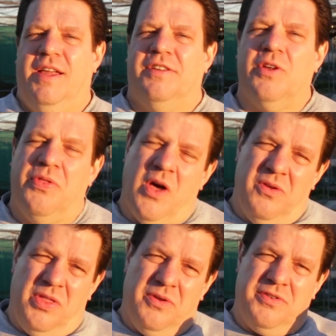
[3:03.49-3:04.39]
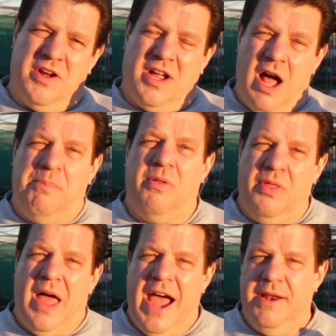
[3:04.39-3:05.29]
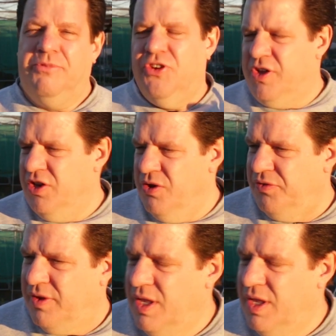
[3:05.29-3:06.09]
So those are a couple items you can use.